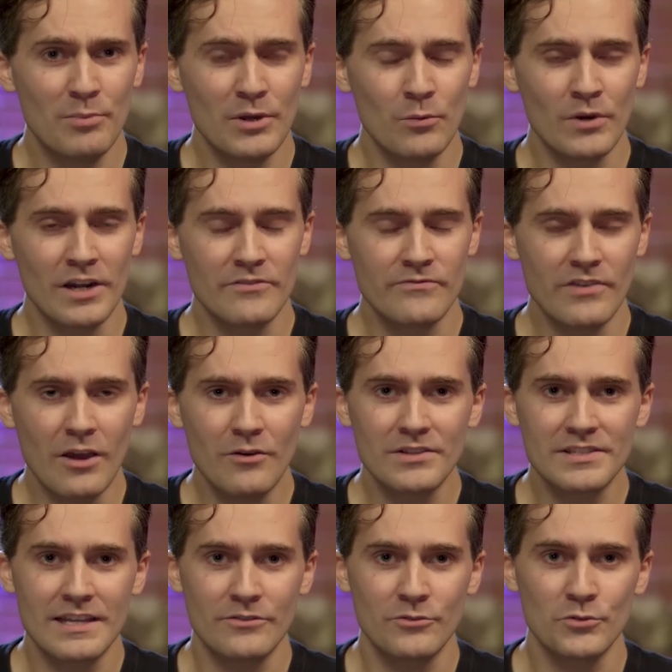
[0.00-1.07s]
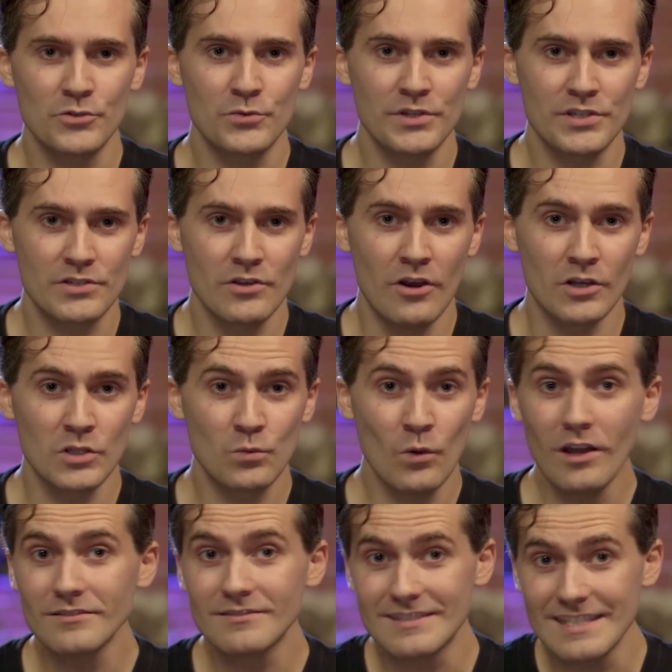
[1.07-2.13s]
But what I found is that those three songs,
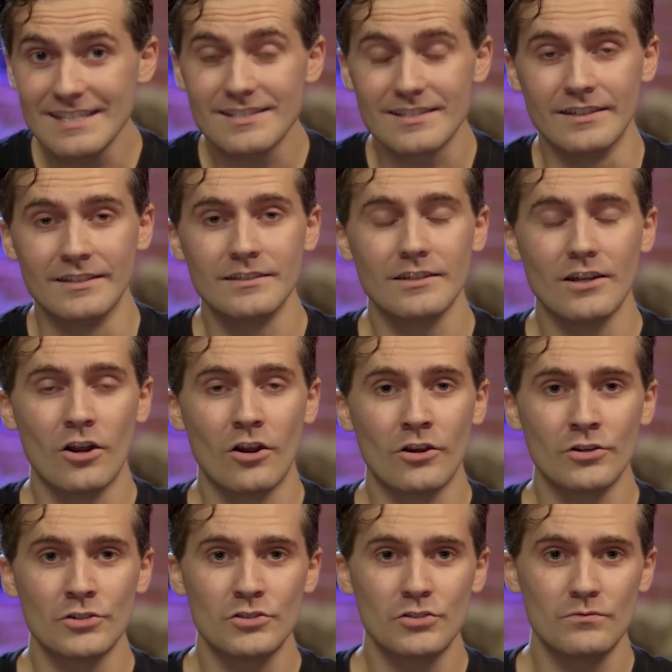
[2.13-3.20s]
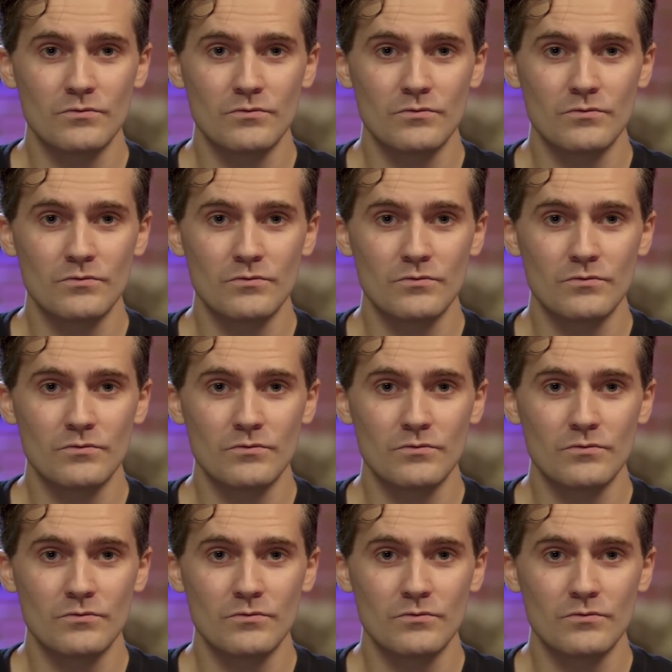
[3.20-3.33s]
while decent, are